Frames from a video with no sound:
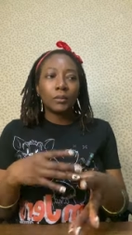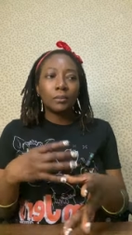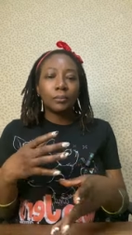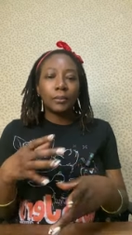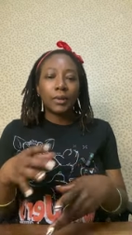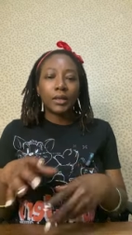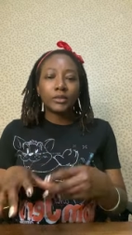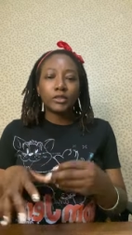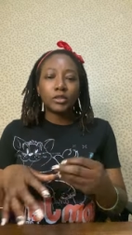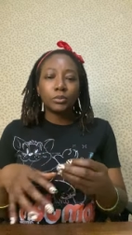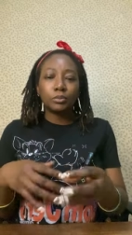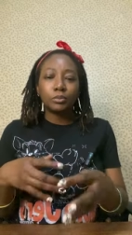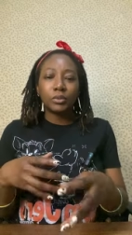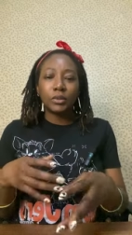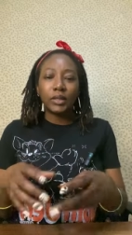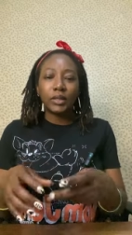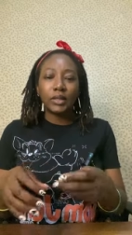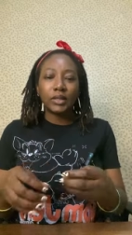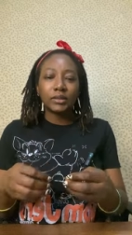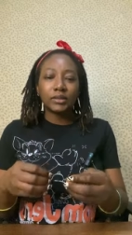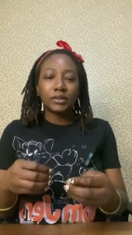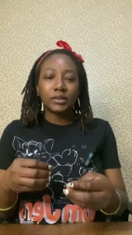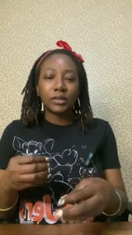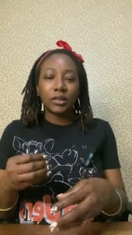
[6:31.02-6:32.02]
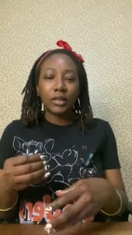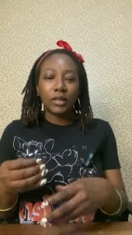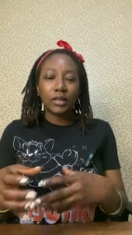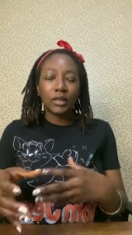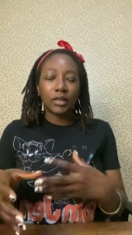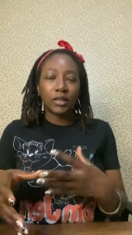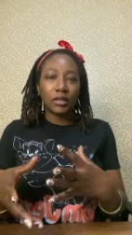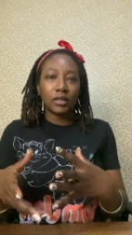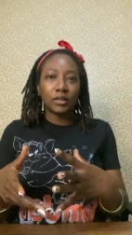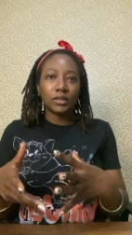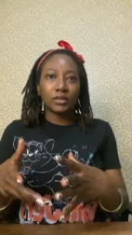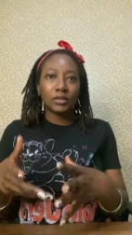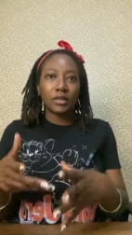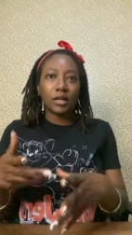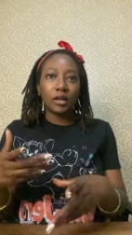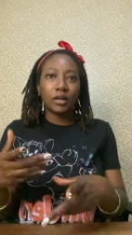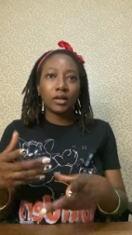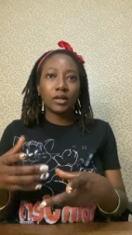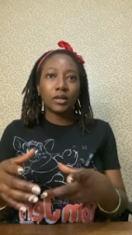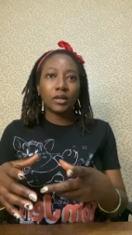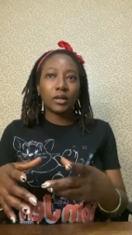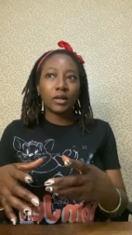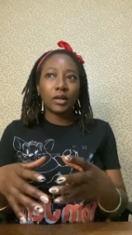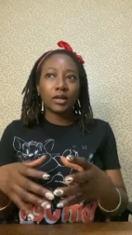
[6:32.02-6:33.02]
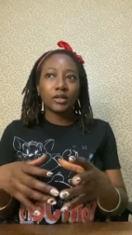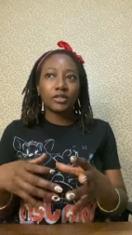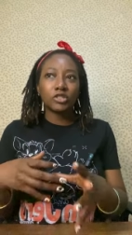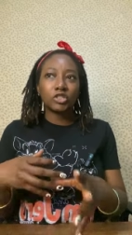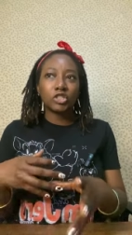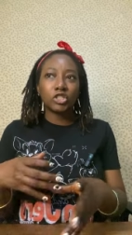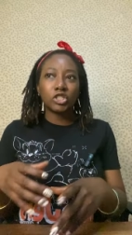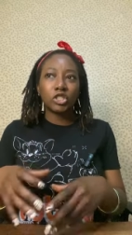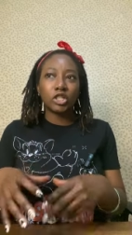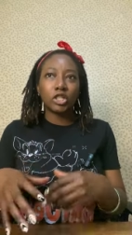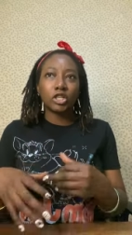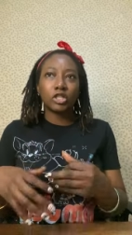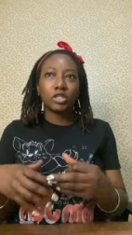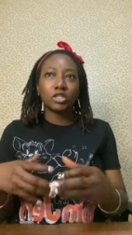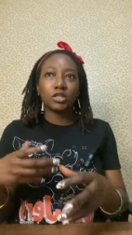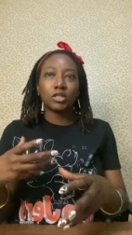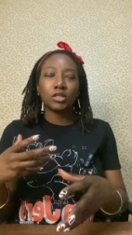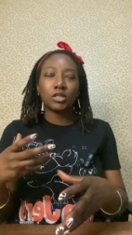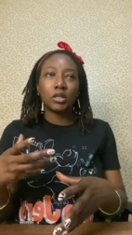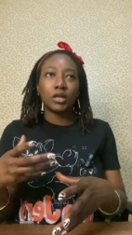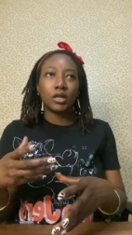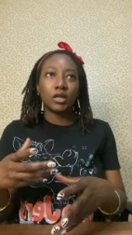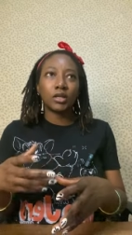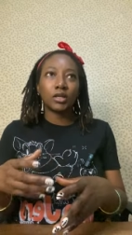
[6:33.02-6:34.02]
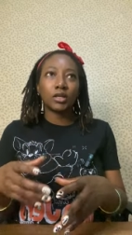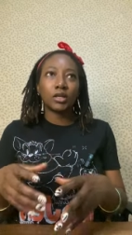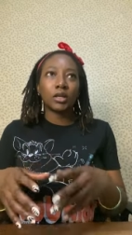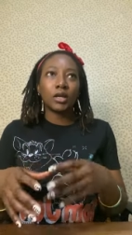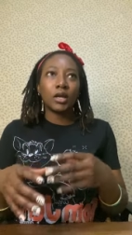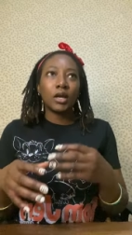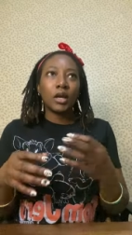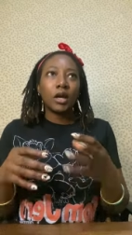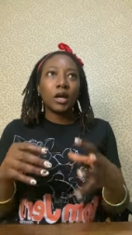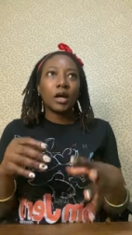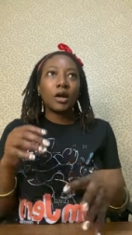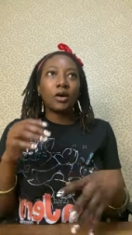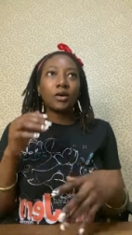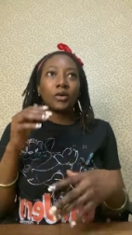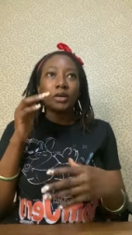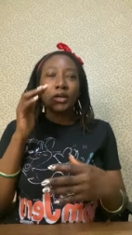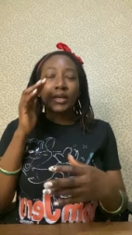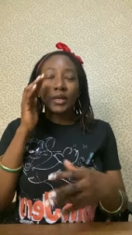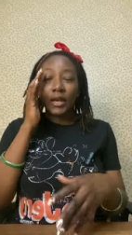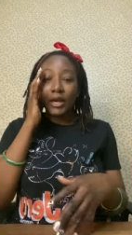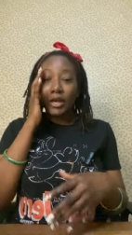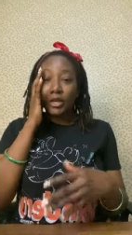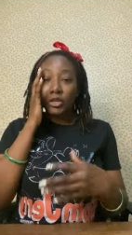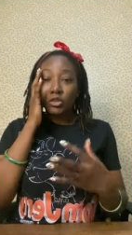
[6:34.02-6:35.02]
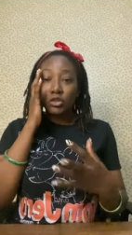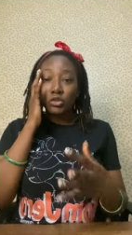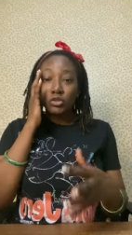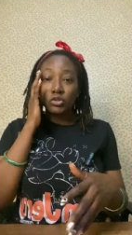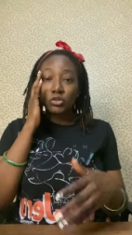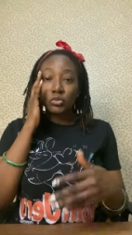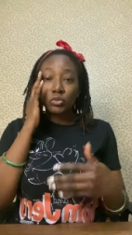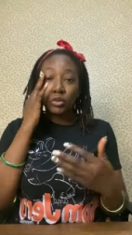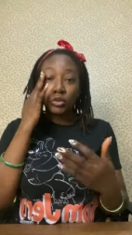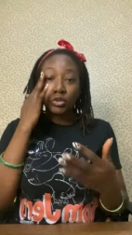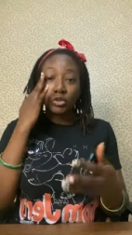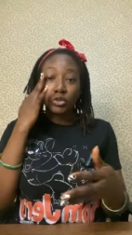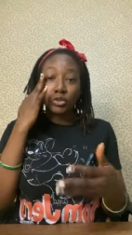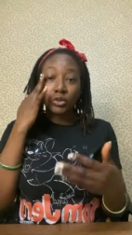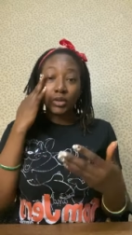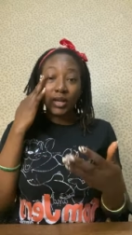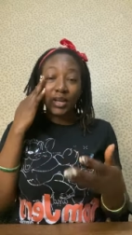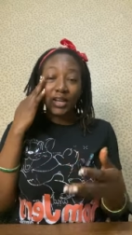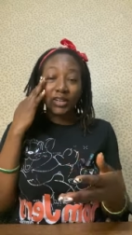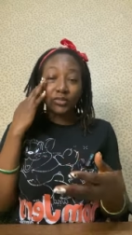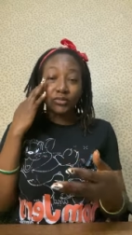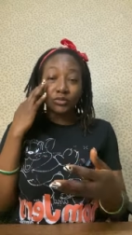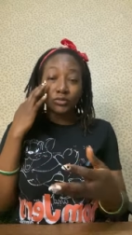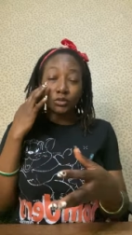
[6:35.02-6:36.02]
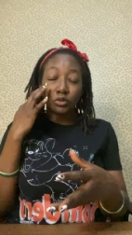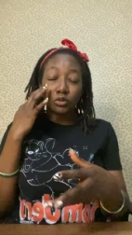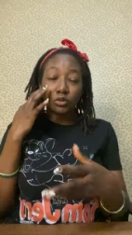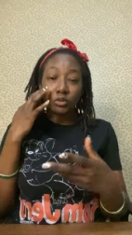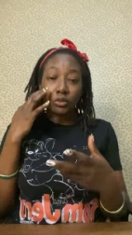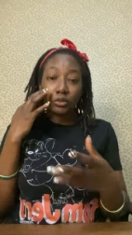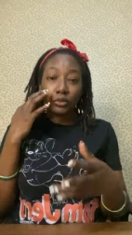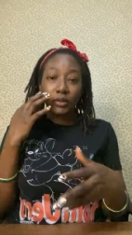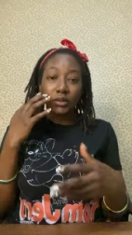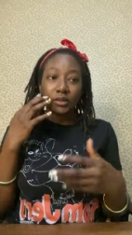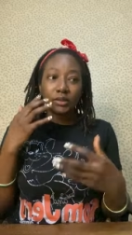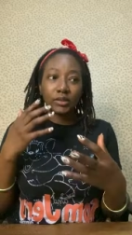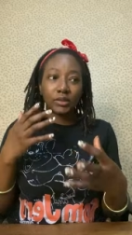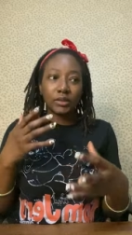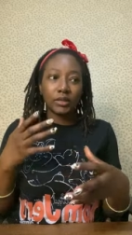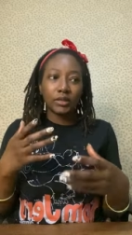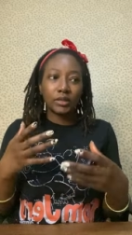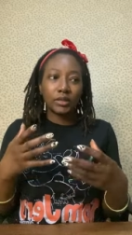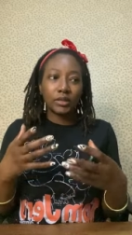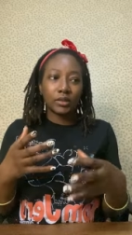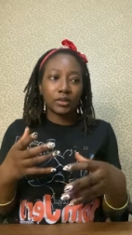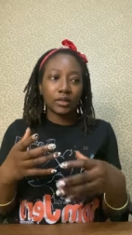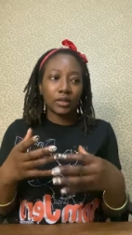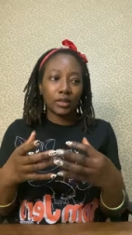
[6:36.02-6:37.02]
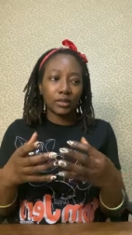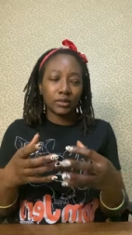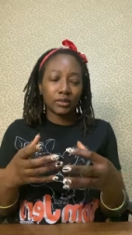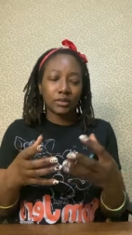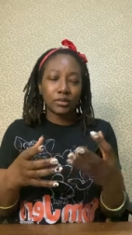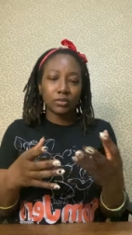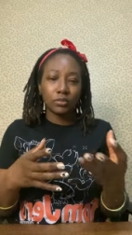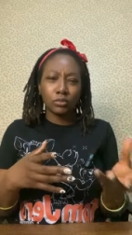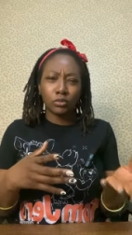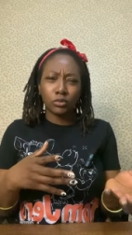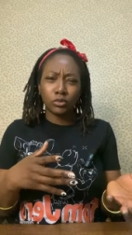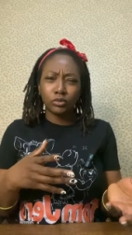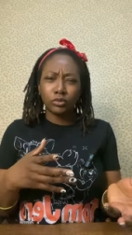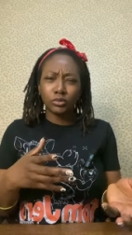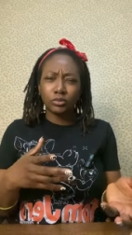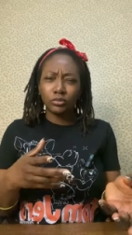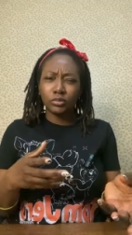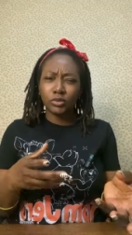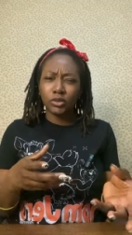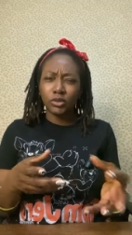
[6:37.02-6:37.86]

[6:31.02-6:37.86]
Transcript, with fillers: manipulate things, how you can change, like how you can use what you have to already get more.